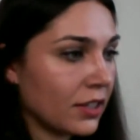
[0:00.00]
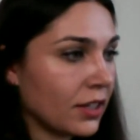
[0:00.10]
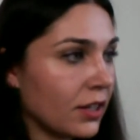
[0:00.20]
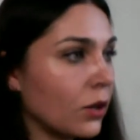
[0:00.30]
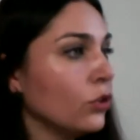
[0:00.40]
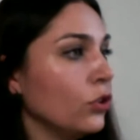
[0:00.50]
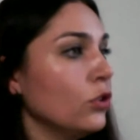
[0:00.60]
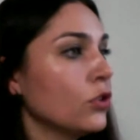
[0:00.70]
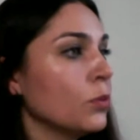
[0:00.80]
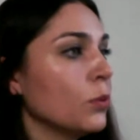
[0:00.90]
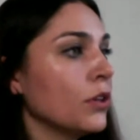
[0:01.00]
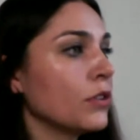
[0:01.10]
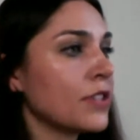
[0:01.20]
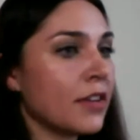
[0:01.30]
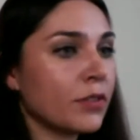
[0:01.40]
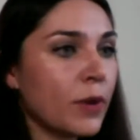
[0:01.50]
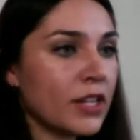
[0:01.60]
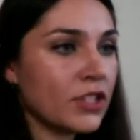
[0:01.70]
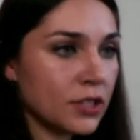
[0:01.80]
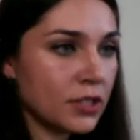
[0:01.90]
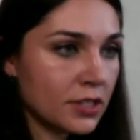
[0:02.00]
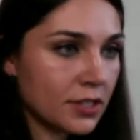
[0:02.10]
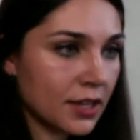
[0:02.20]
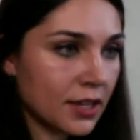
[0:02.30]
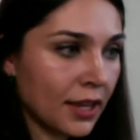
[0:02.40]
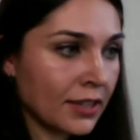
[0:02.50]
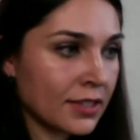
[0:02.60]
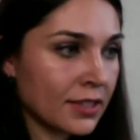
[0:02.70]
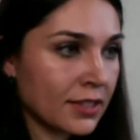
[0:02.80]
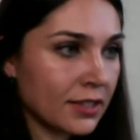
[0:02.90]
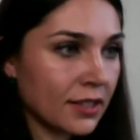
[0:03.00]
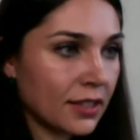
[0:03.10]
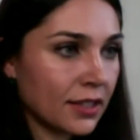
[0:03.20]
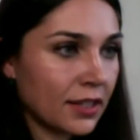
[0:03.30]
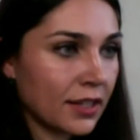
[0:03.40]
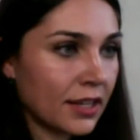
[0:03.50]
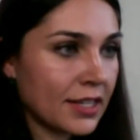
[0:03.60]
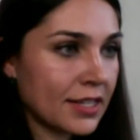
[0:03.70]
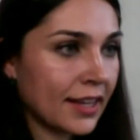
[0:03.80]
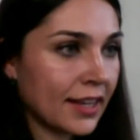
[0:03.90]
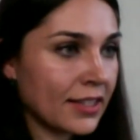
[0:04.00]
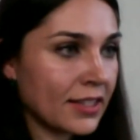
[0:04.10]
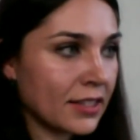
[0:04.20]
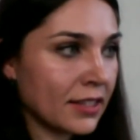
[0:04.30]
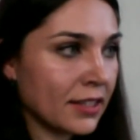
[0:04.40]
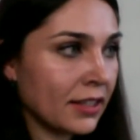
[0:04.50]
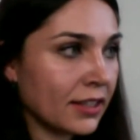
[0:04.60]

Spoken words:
On YouTube, we don't have questions, and as I can see